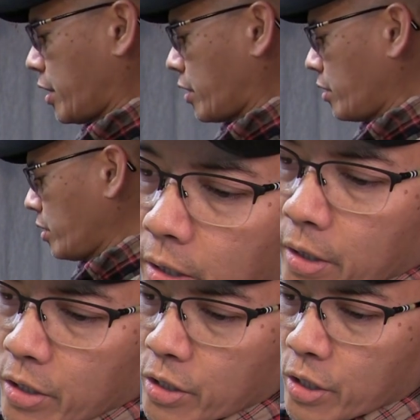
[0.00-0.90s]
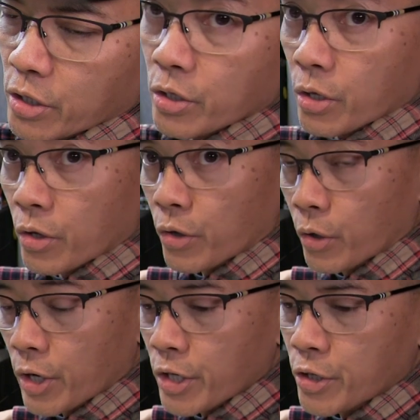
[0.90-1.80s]
here. This is
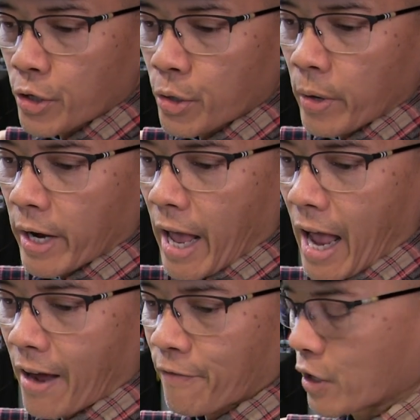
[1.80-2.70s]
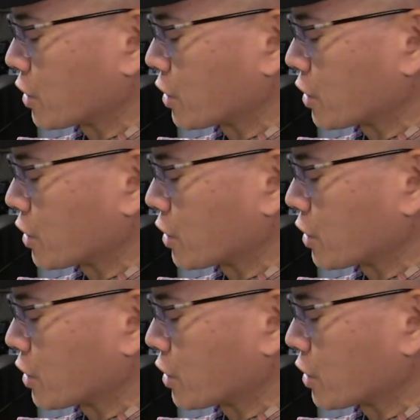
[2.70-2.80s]
32.5